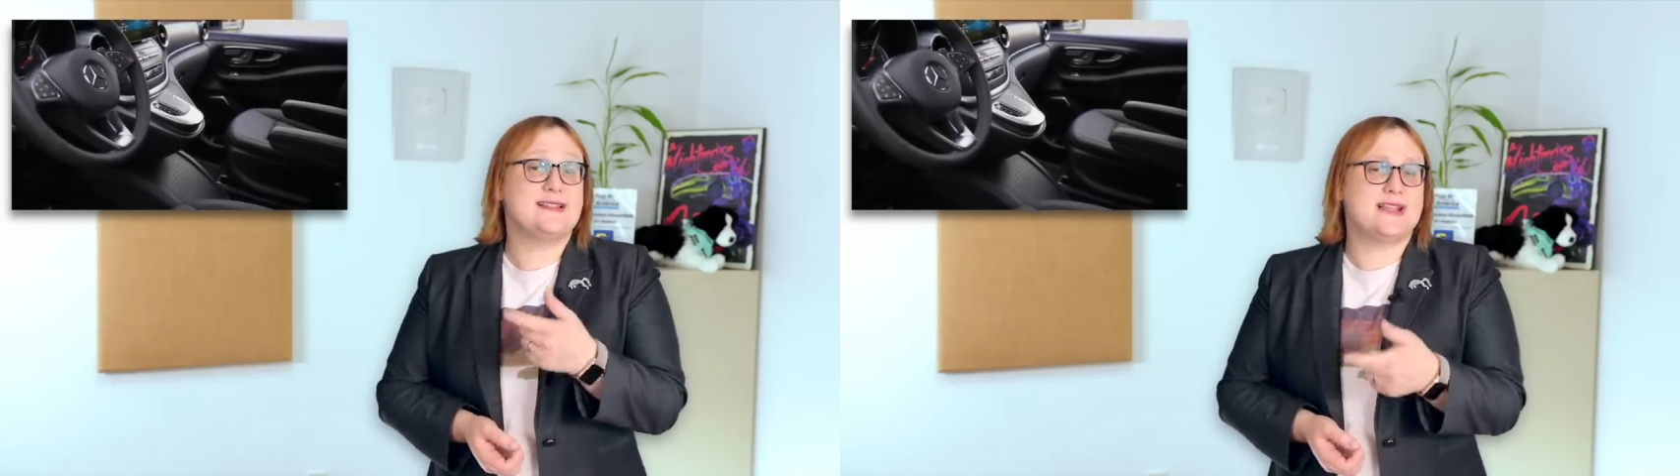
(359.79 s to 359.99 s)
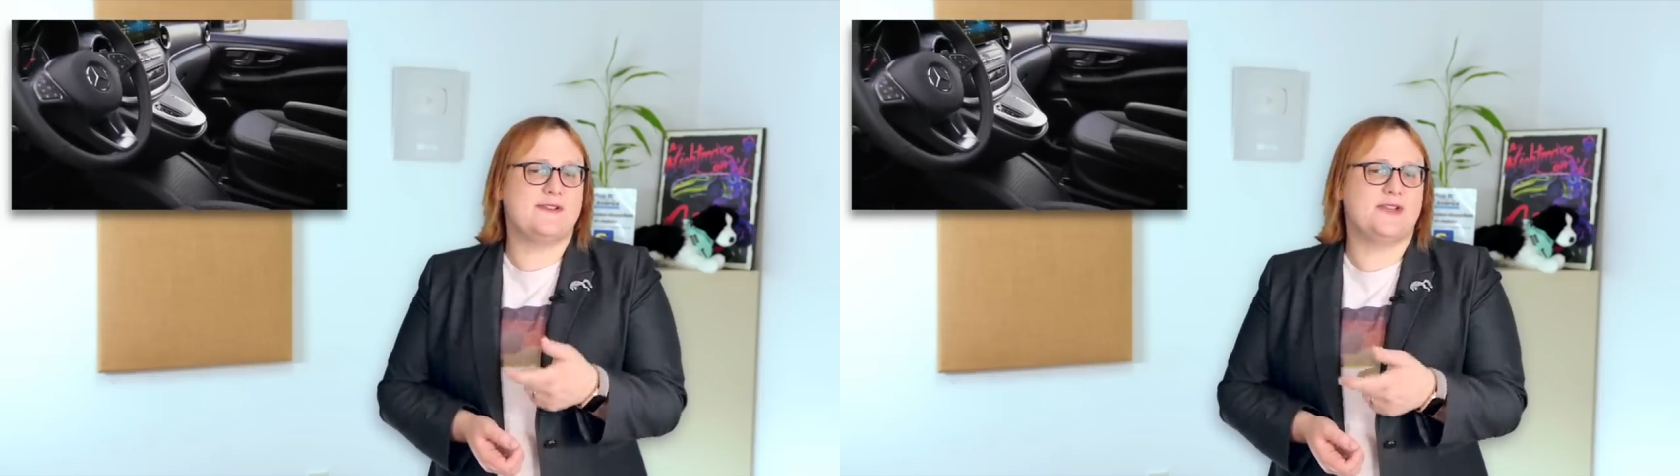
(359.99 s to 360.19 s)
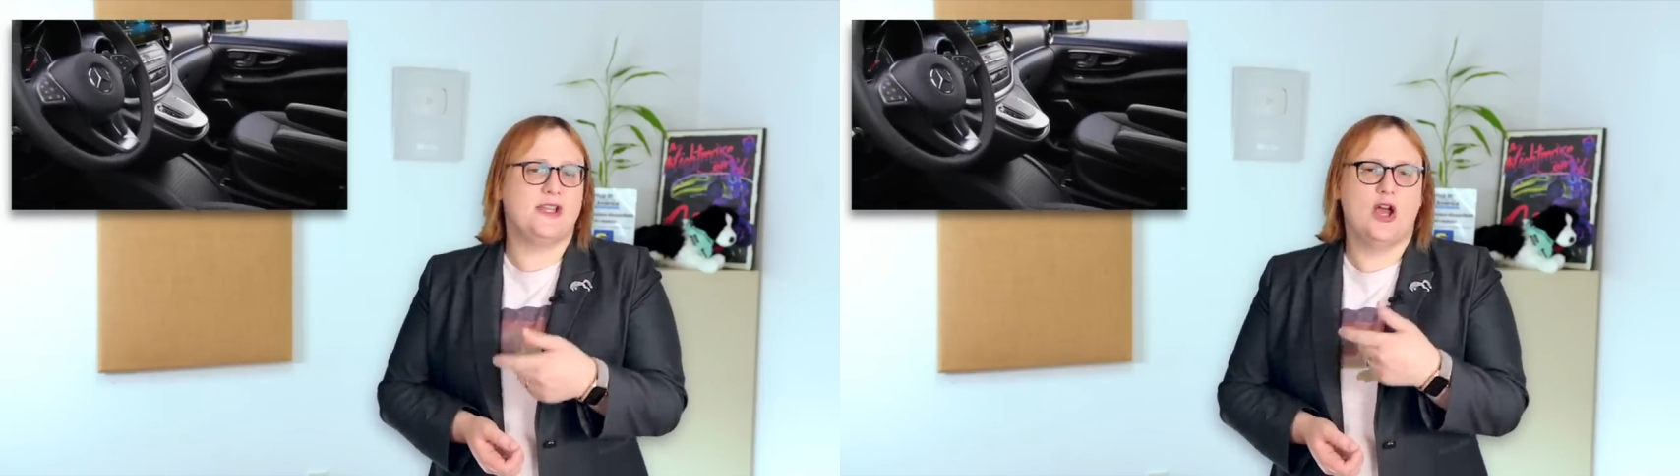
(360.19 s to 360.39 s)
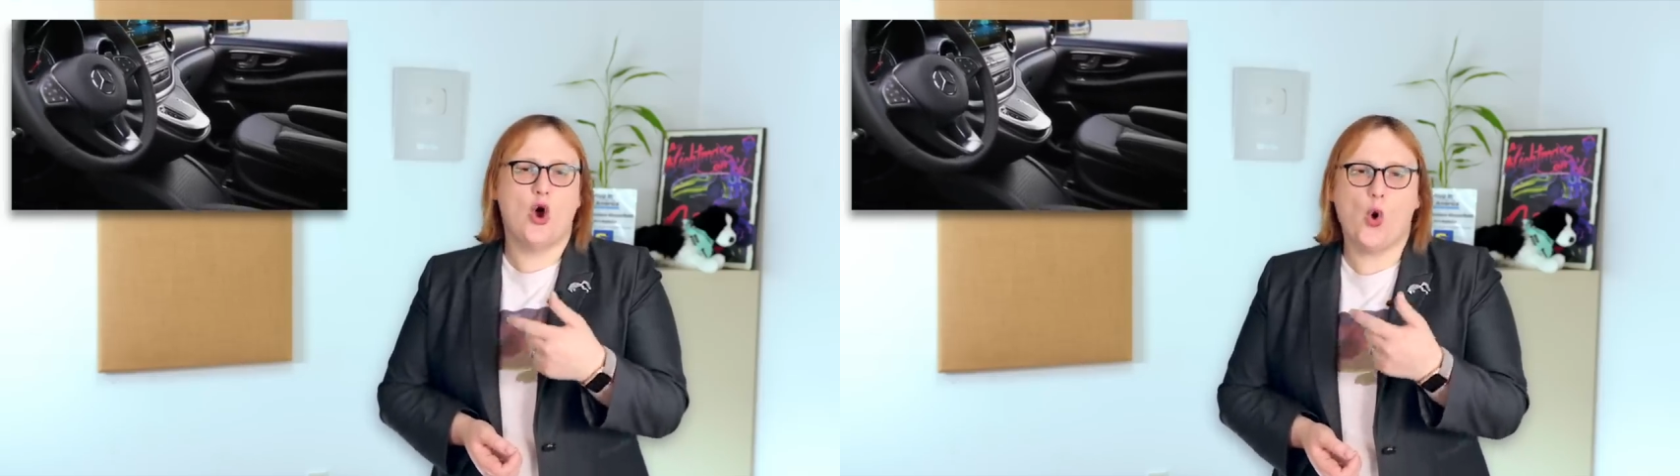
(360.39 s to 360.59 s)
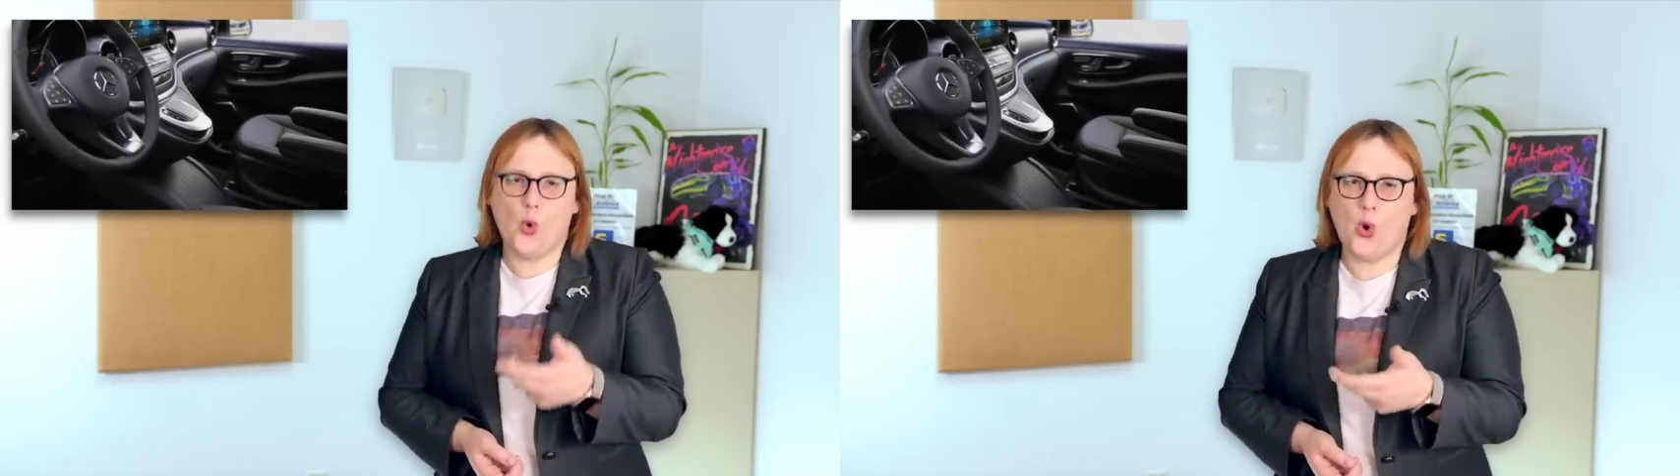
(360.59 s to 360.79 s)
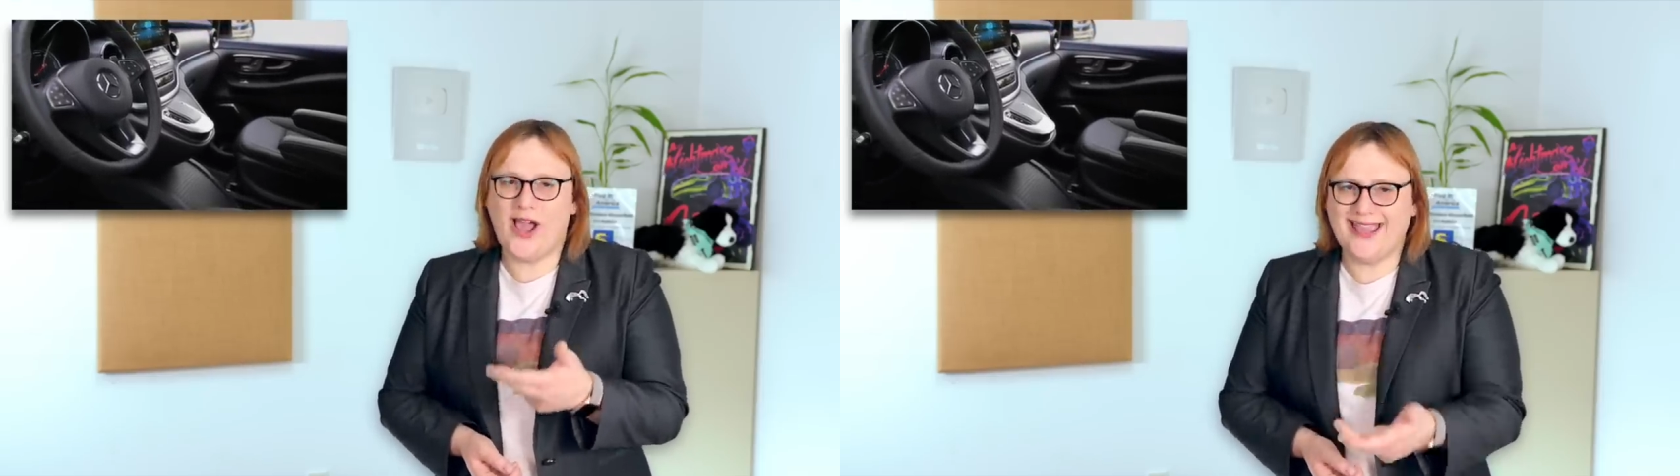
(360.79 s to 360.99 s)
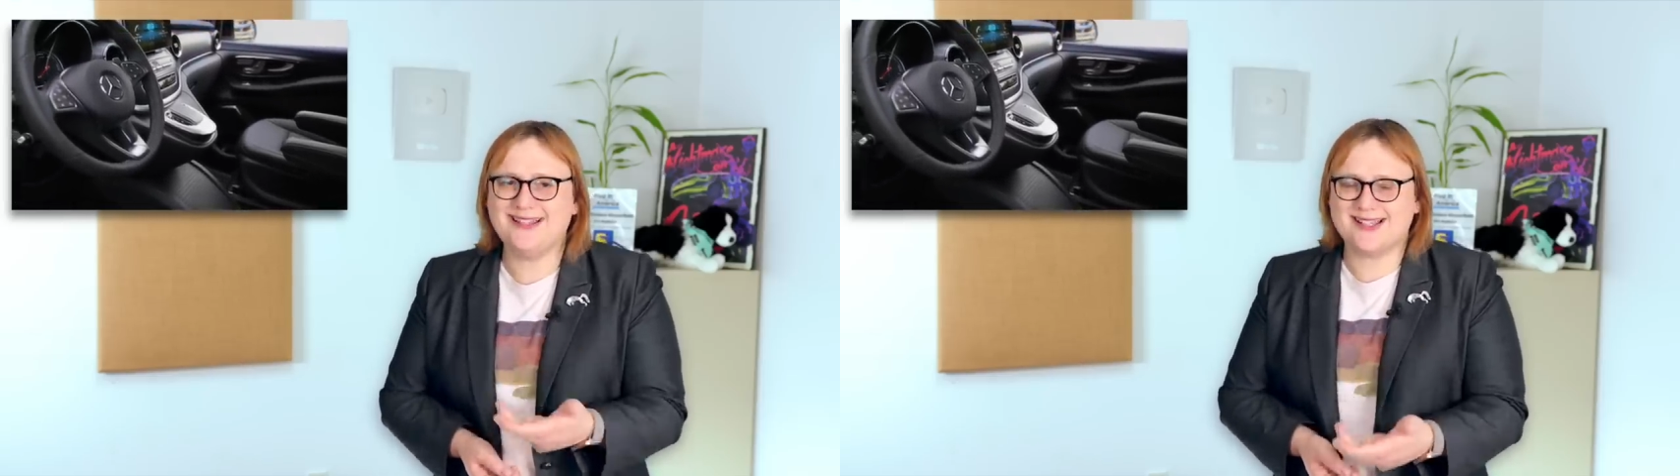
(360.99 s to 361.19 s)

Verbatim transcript: 7, or 8